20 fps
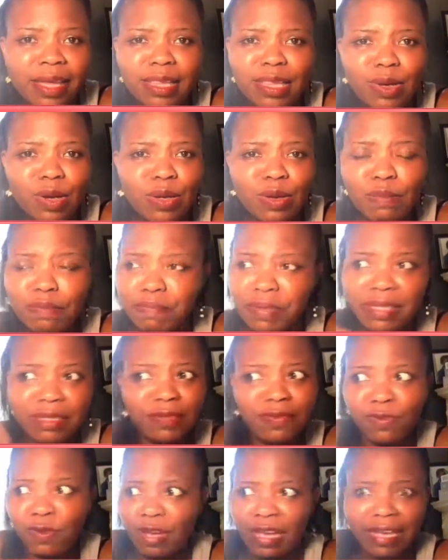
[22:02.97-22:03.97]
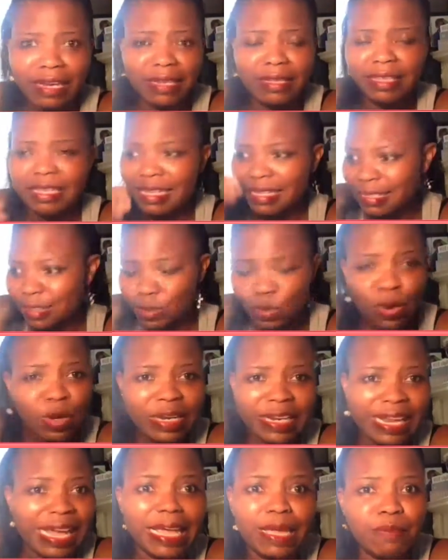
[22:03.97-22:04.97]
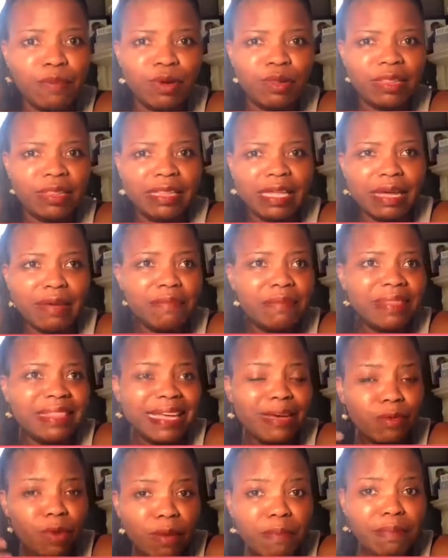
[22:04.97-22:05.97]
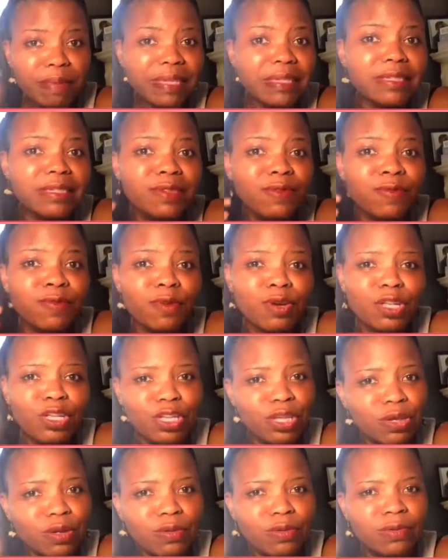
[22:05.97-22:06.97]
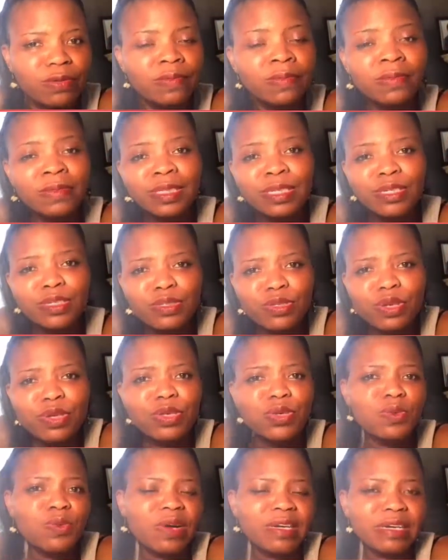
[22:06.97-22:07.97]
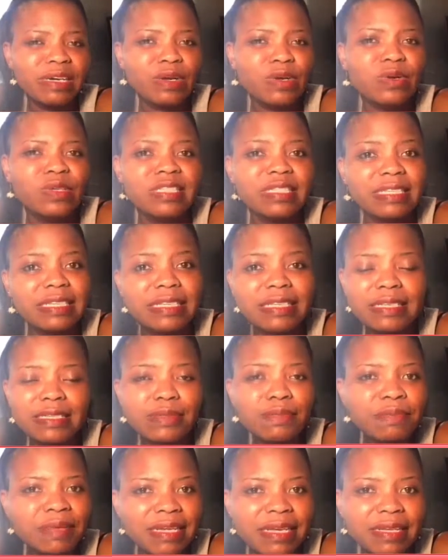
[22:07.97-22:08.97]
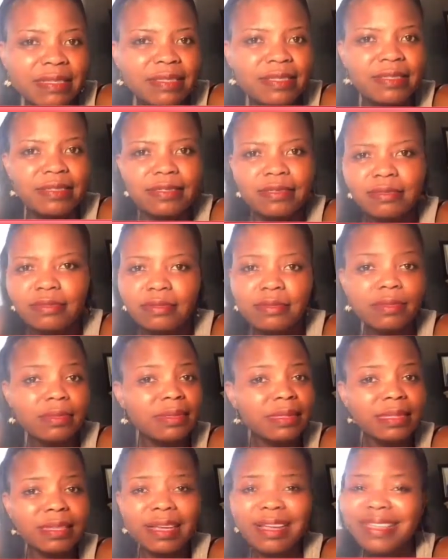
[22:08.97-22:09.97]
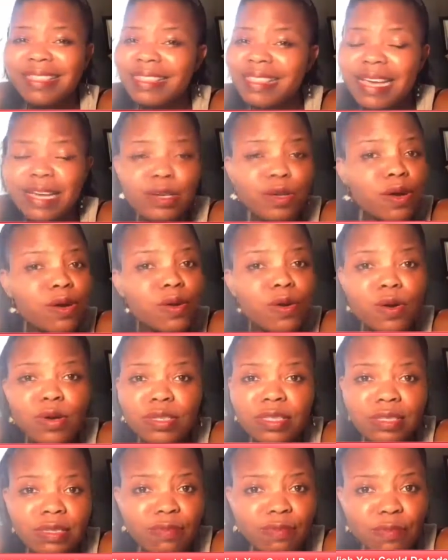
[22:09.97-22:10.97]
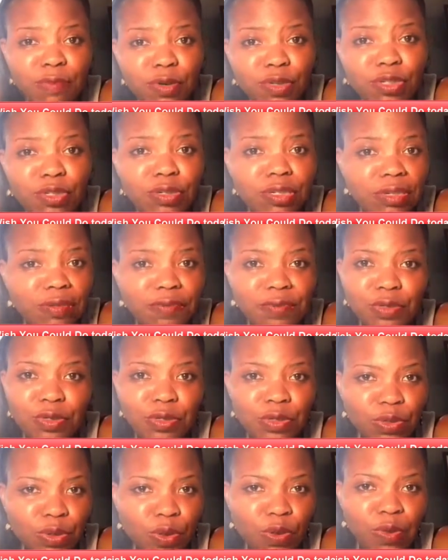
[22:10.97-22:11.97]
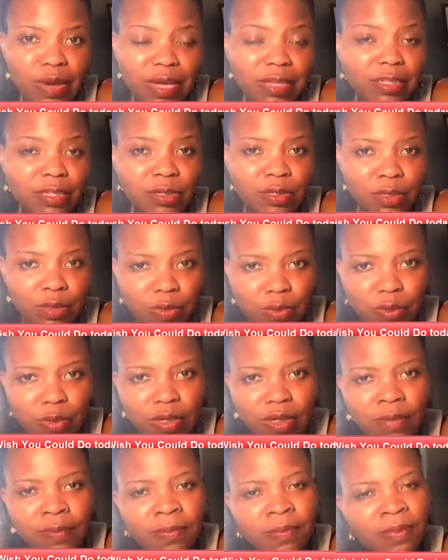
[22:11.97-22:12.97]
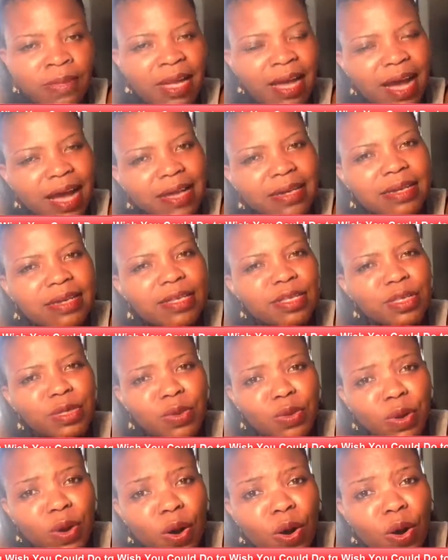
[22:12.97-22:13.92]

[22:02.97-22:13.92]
They were not built for there's no name on them. They were built for you. So you want to go see these places. They don't cost a fortune if you know where to look. And you